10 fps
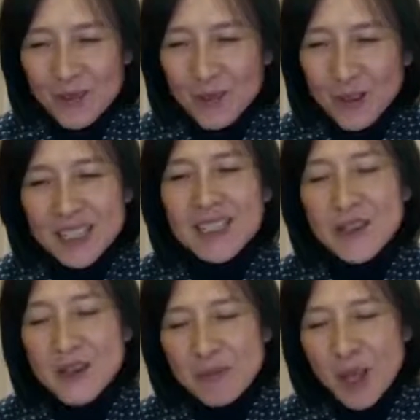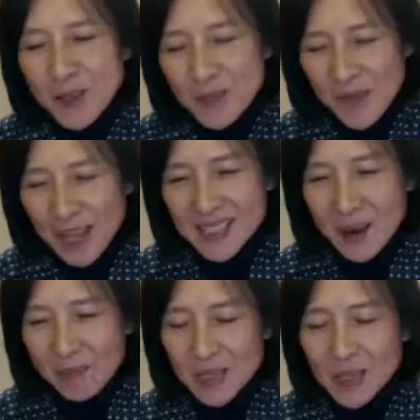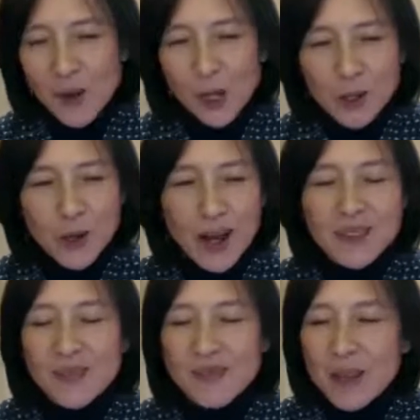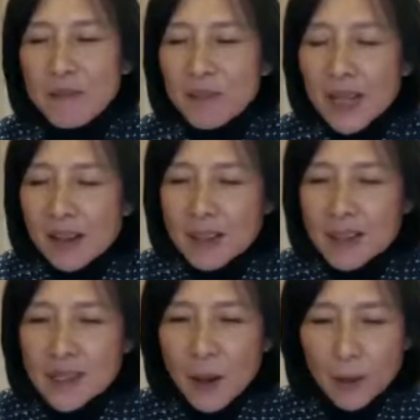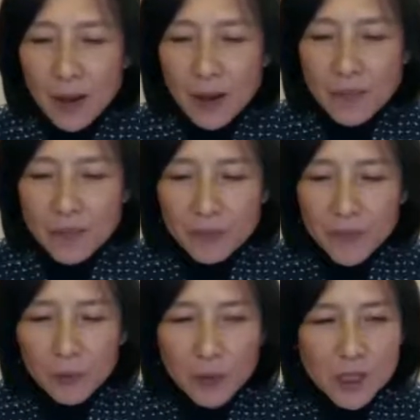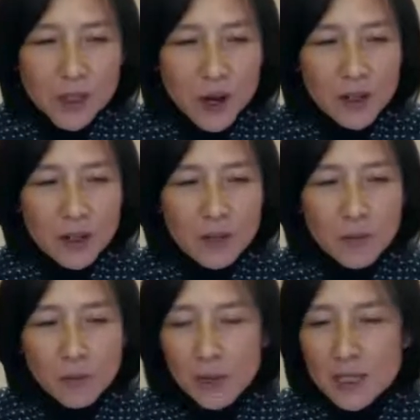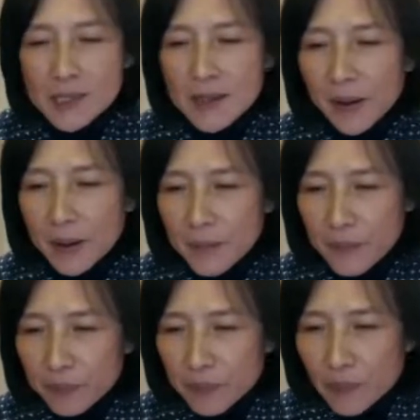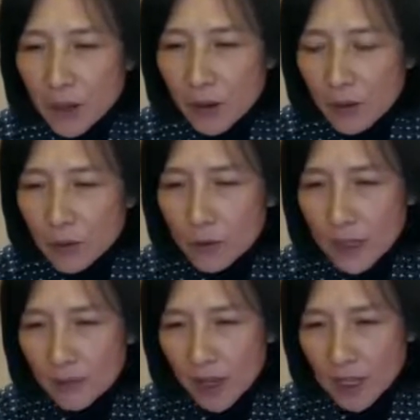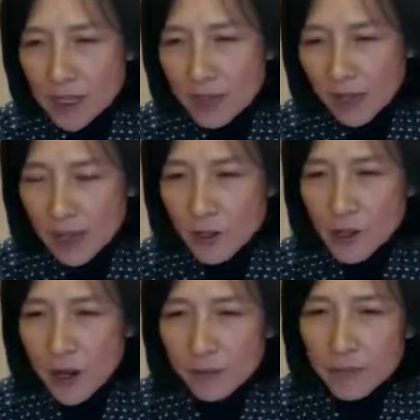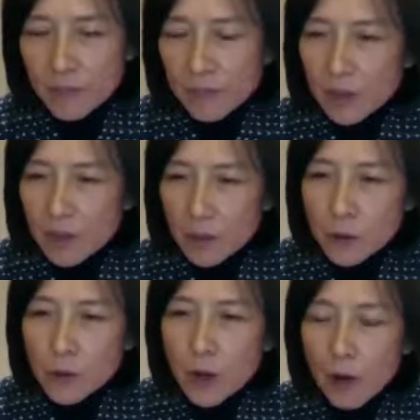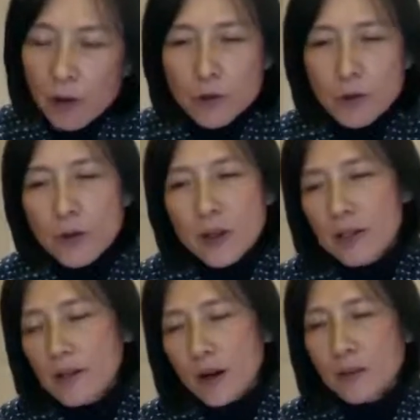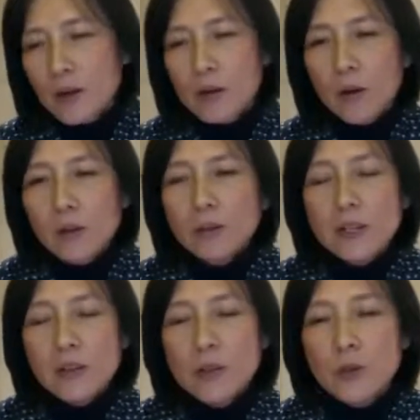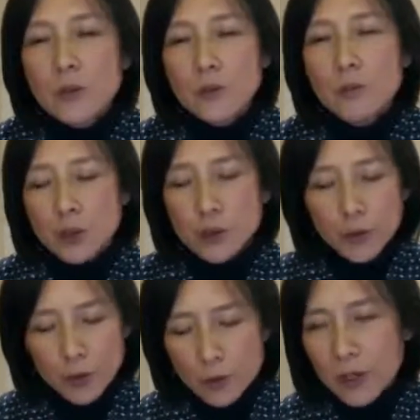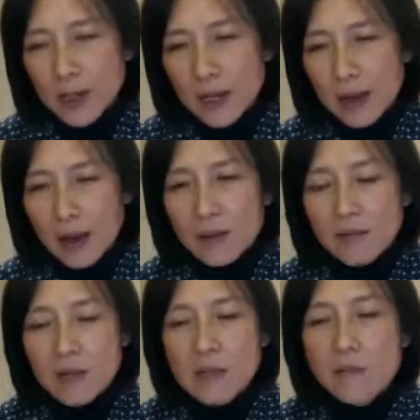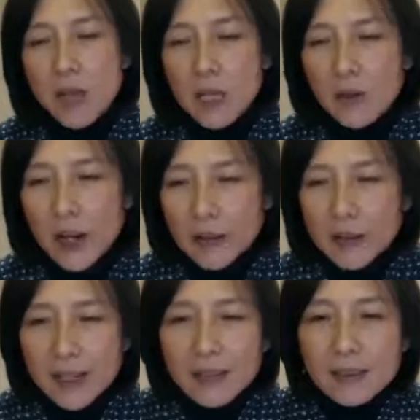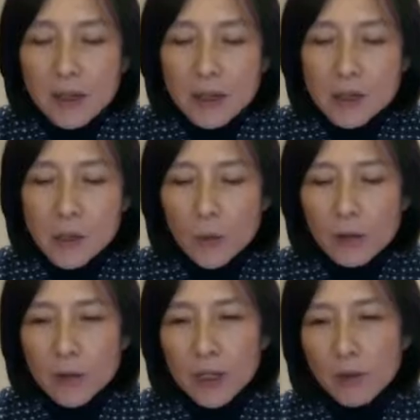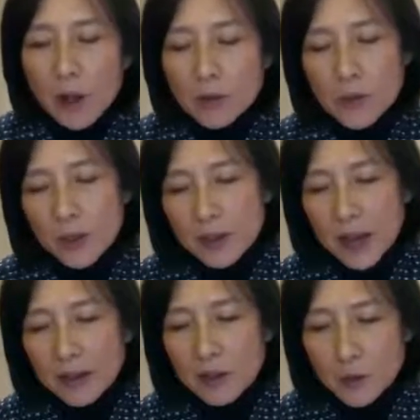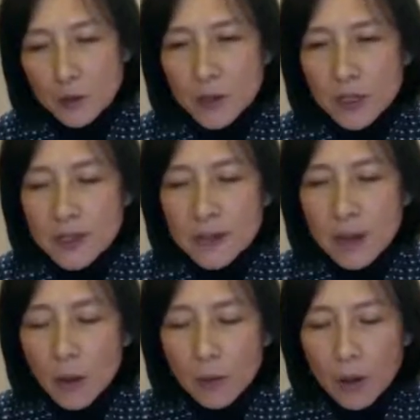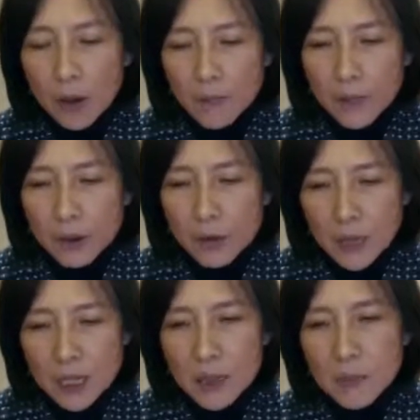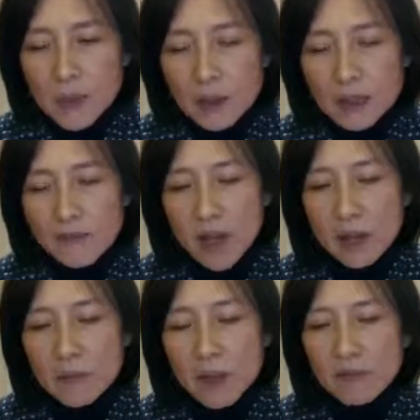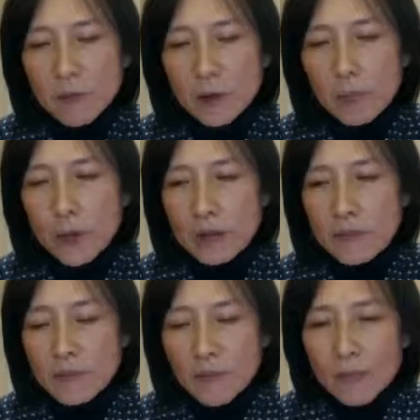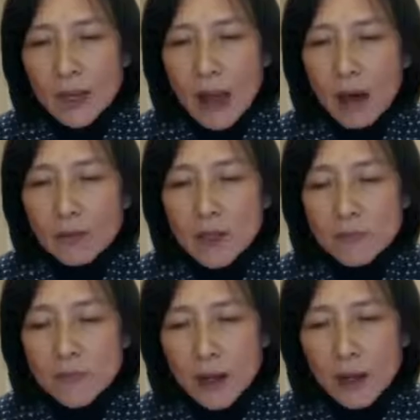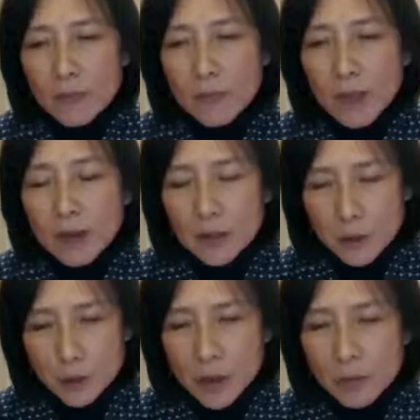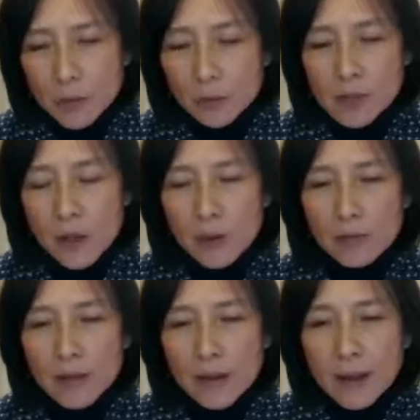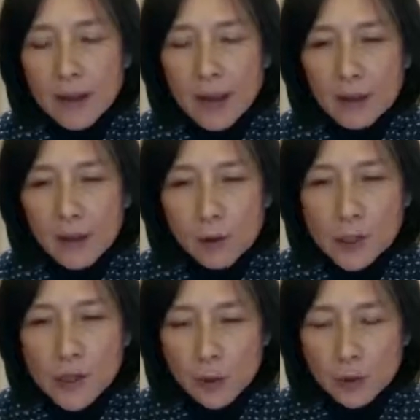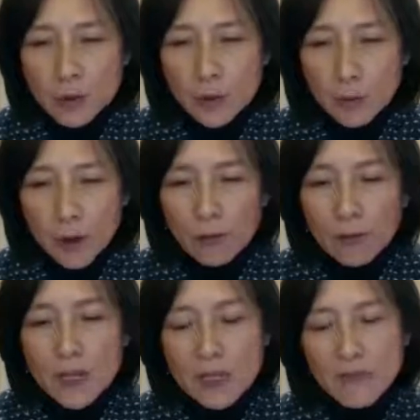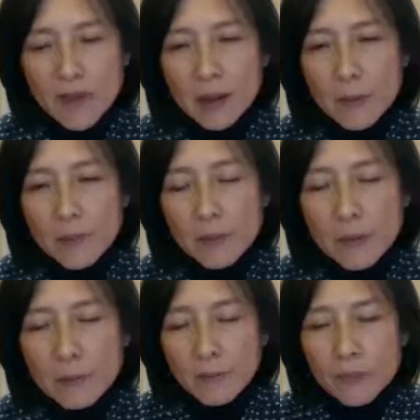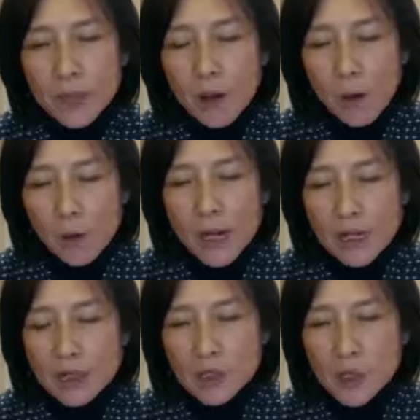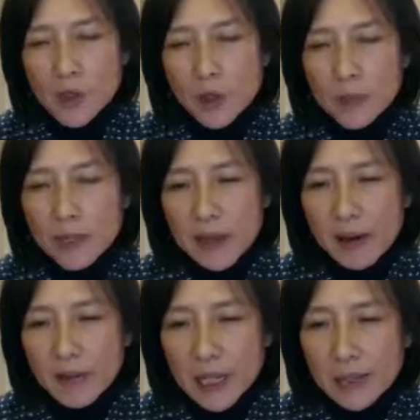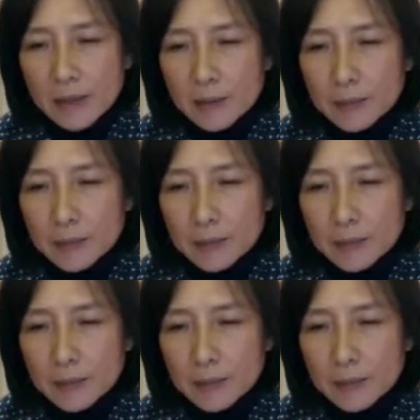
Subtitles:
we're determined to make something special out of it. So we started with root investigation. The 2 oak trees are the only 2 mature trees out of this meadow area. So we really want to protect the trees to keep the development footprint out of the tree root zone, and also to only develop the already disturbed area.